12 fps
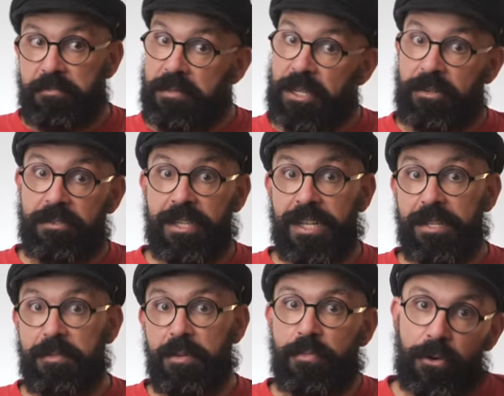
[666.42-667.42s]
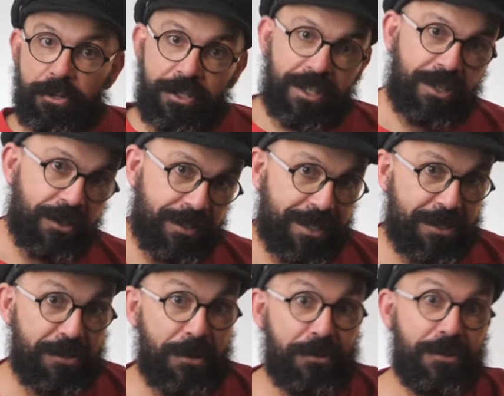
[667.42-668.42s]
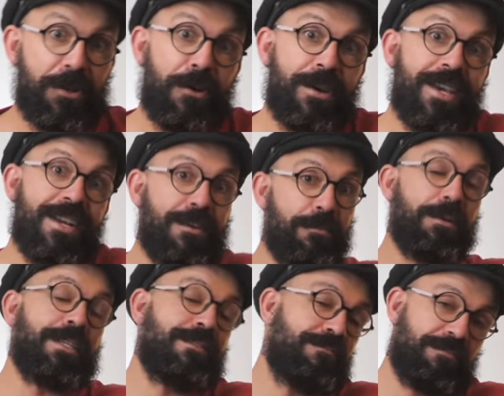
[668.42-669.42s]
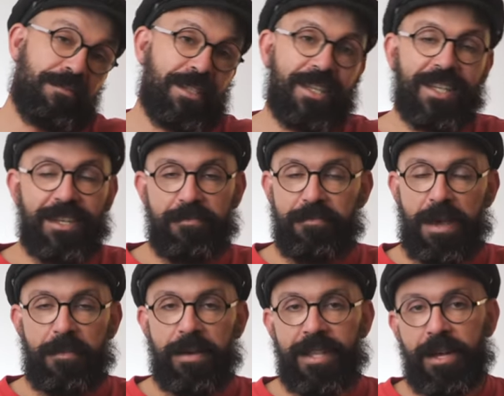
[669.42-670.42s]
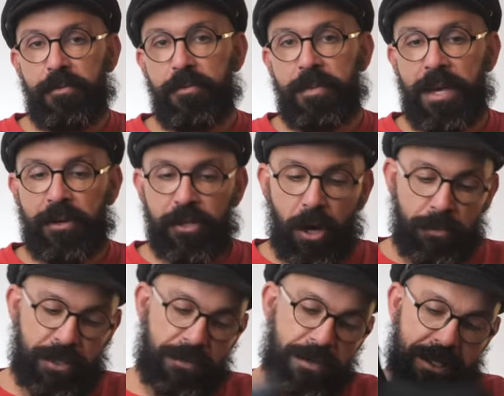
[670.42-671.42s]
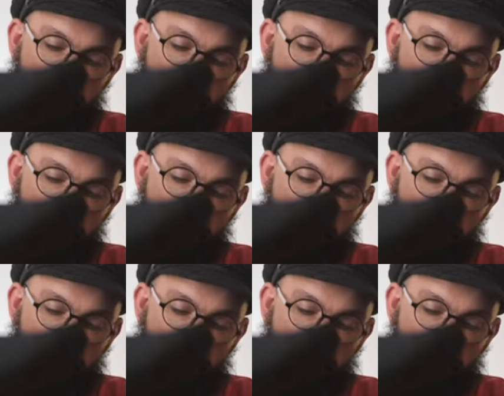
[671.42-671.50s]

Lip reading: they don't sell them in Portugal because there's no snow here, but maybe that would be a good option. But